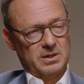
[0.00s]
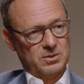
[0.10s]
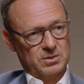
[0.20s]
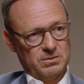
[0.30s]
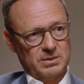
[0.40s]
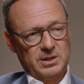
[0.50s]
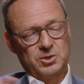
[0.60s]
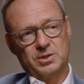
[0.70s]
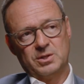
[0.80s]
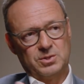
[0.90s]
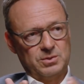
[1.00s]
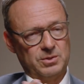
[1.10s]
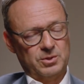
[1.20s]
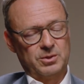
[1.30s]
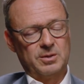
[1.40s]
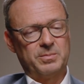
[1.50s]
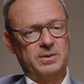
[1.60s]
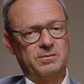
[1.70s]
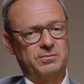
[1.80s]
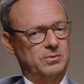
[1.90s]
into Asia, into Europe
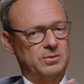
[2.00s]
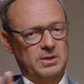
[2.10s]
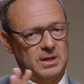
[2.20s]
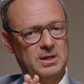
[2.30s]
for a